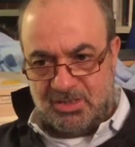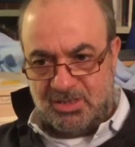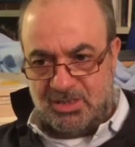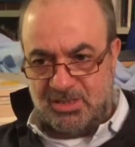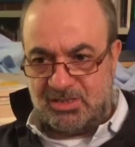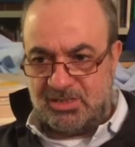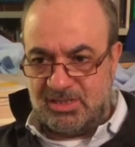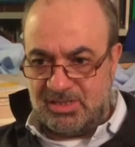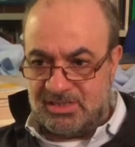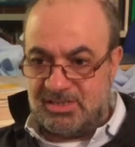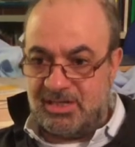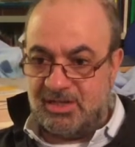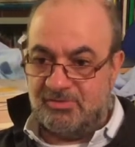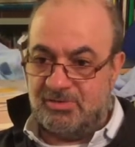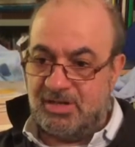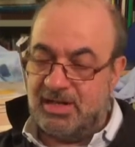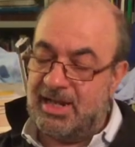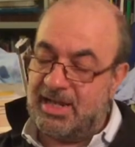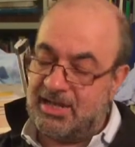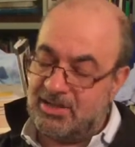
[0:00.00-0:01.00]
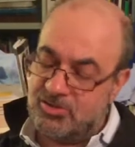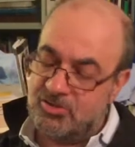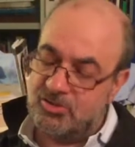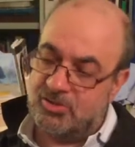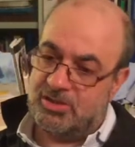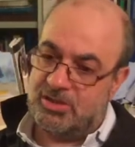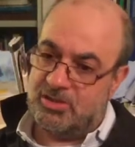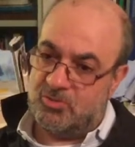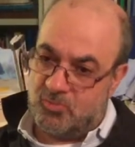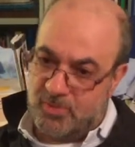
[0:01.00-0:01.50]
It is a
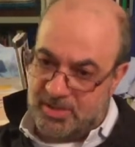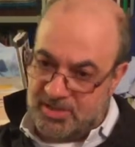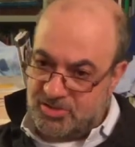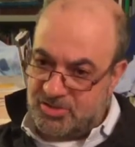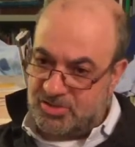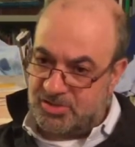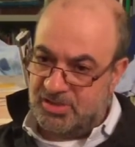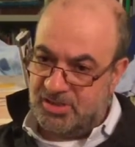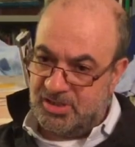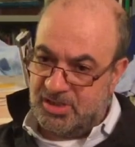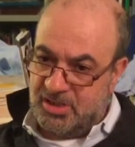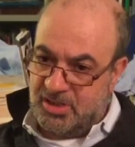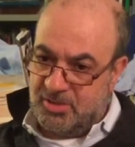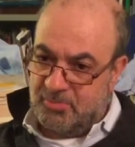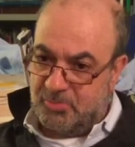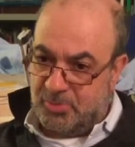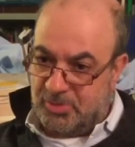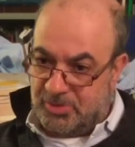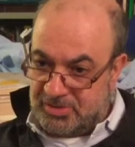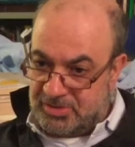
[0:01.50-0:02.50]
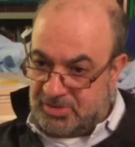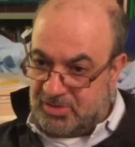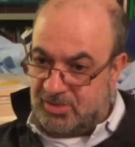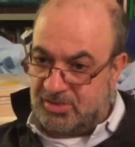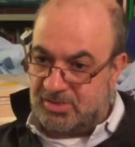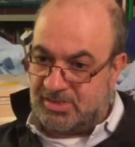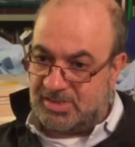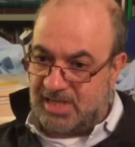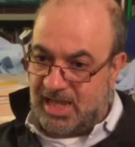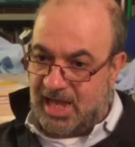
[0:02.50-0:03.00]
relation in which
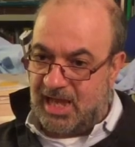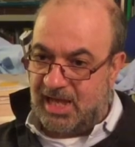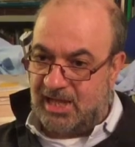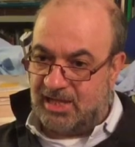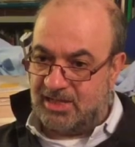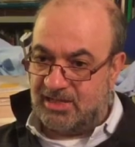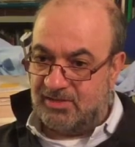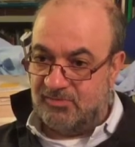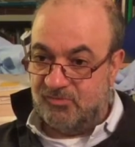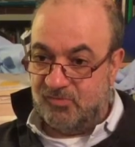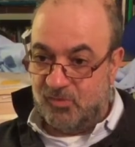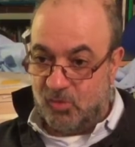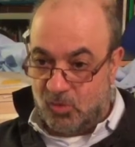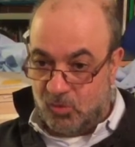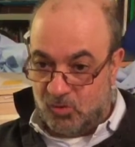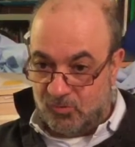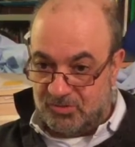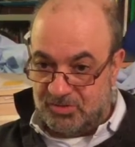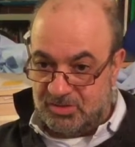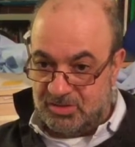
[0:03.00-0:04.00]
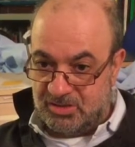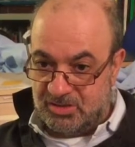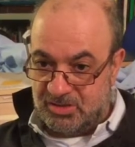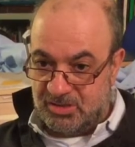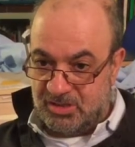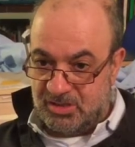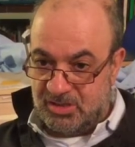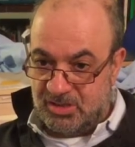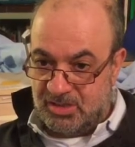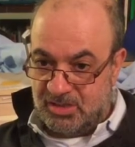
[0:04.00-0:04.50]
persons are involved.
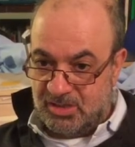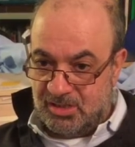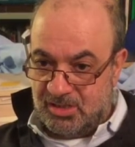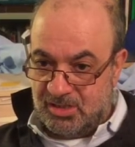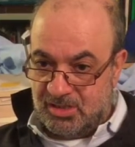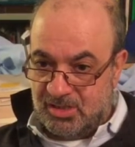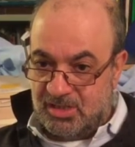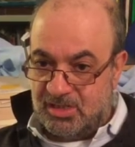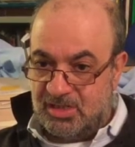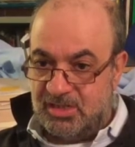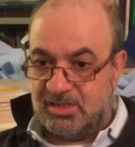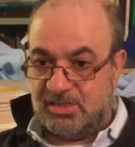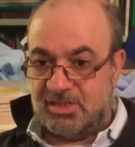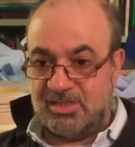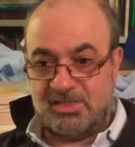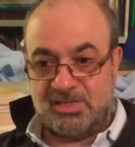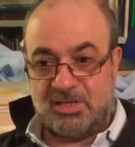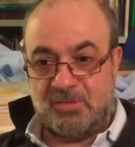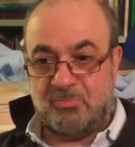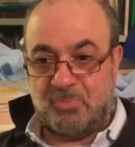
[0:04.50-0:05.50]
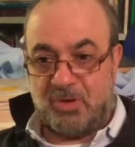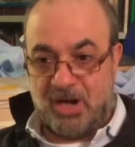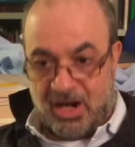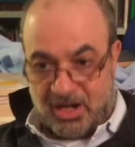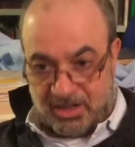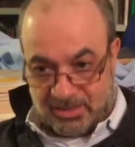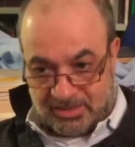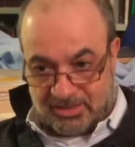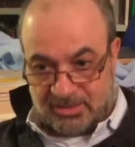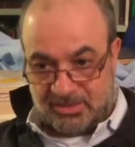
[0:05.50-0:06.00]
It is a
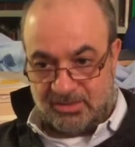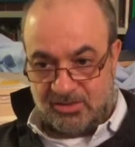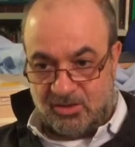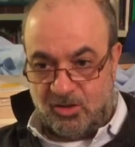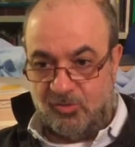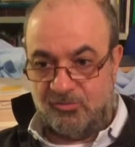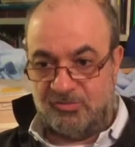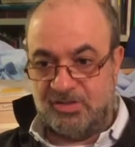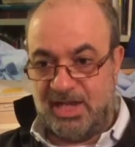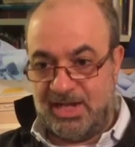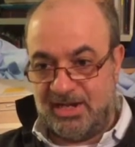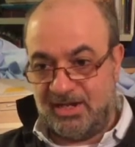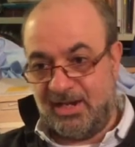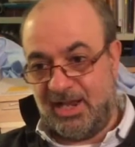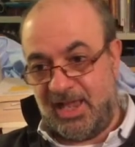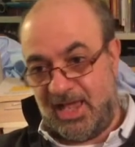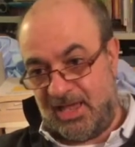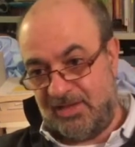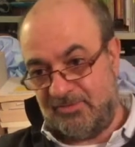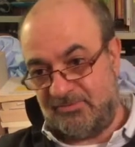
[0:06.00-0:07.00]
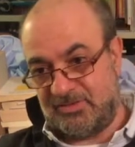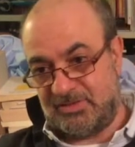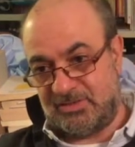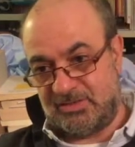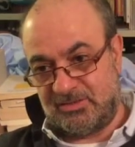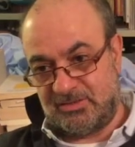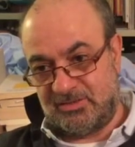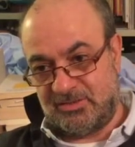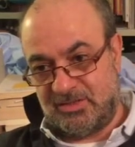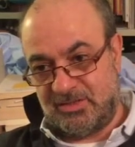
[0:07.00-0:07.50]
part of their
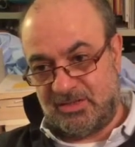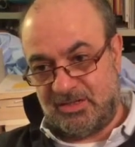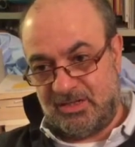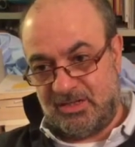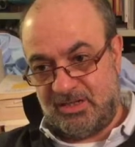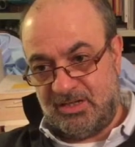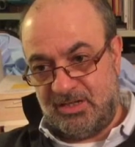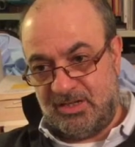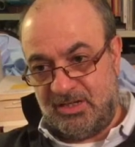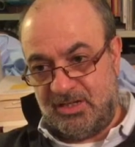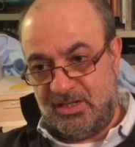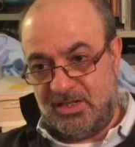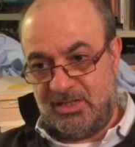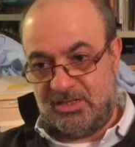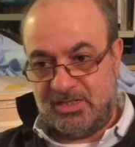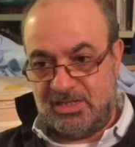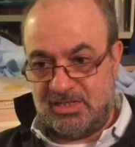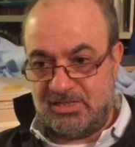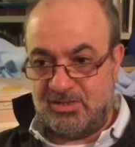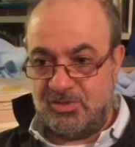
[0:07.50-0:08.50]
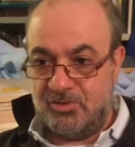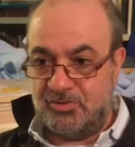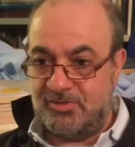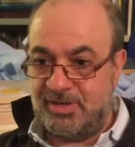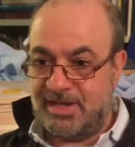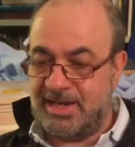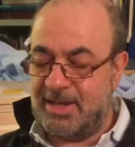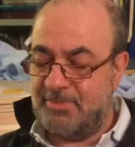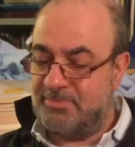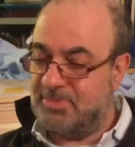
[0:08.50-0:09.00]
lives. It is the
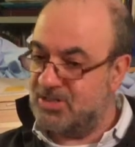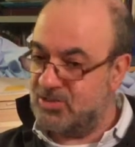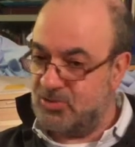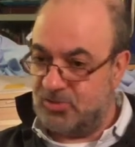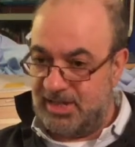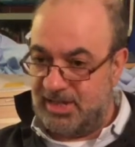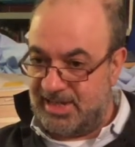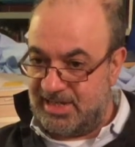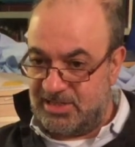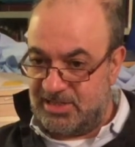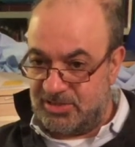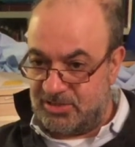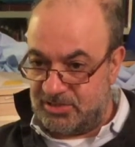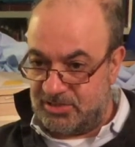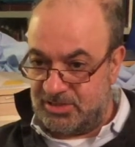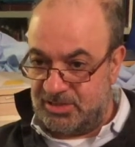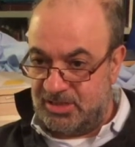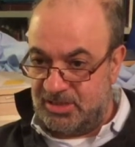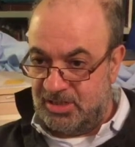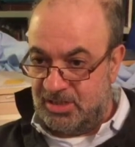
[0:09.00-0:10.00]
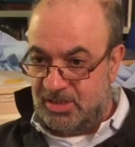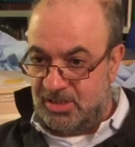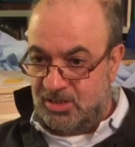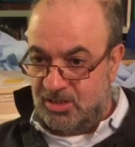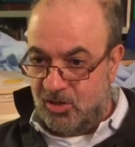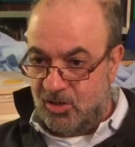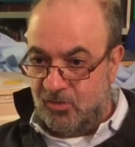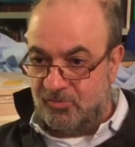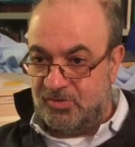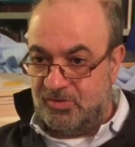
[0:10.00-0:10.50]
recapitulation
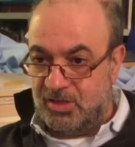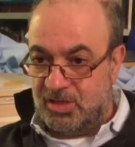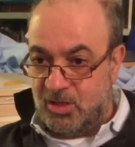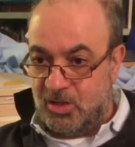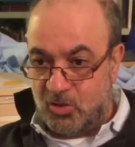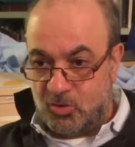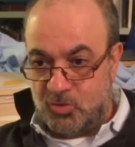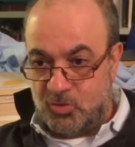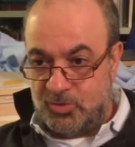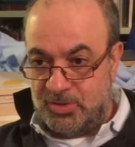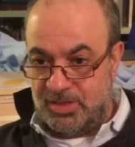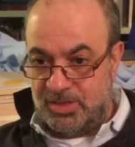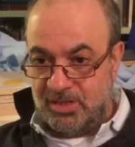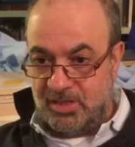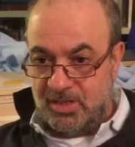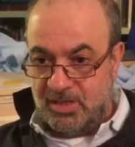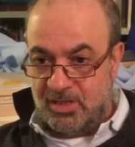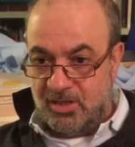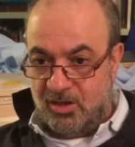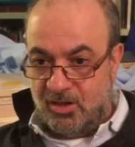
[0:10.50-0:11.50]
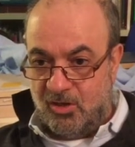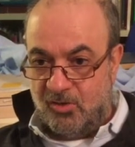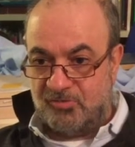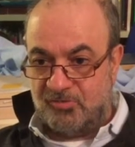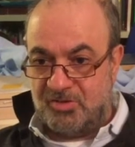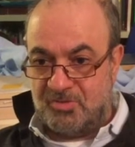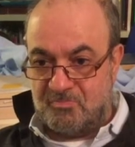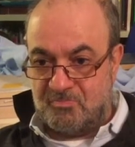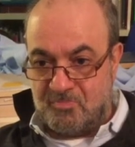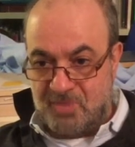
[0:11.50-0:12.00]
of the logoi
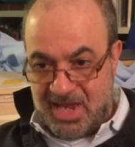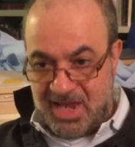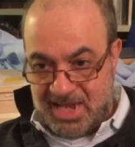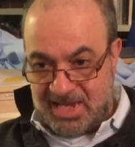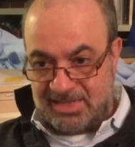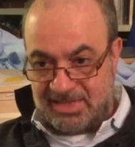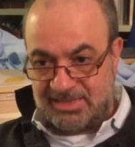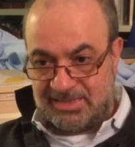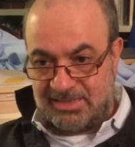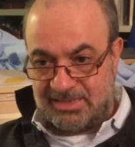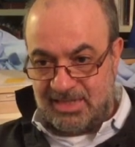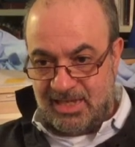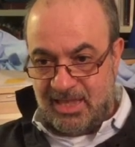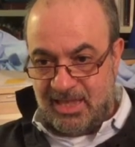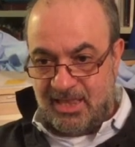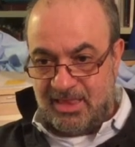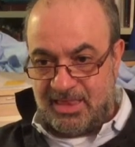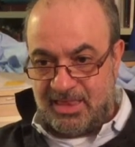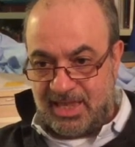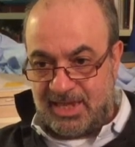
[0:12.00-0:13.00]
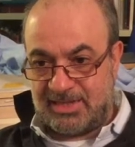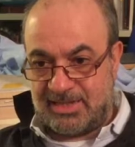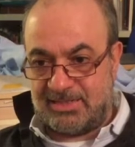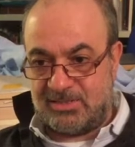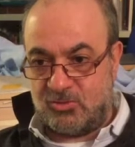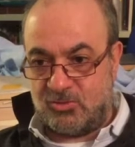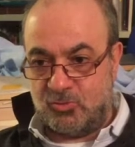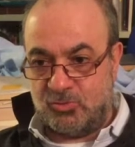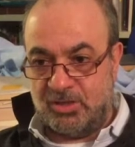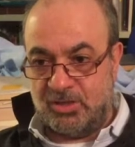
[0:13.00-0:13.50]
of the beings thanks
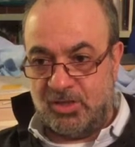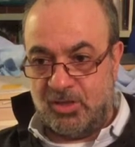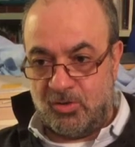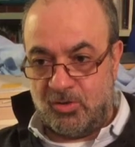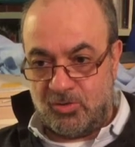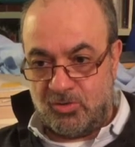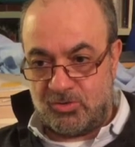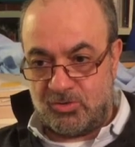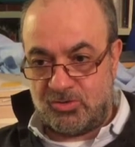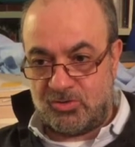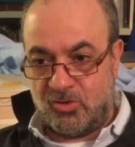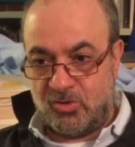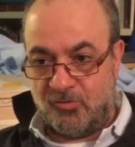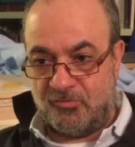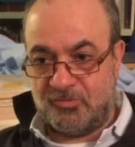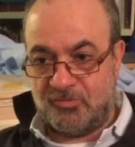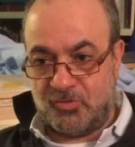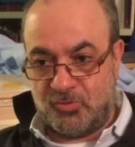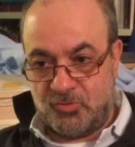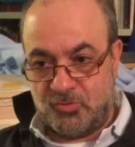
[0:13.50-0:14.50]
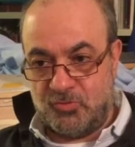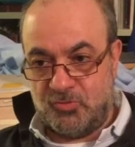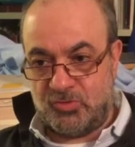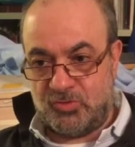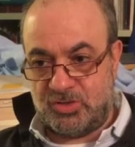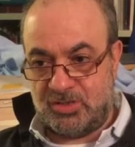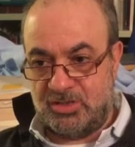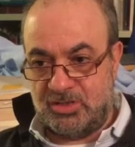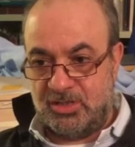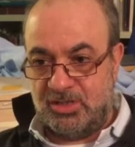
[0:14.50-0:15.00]
to the logos of
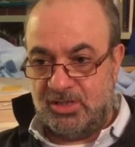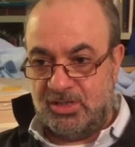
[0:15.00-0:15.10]
truth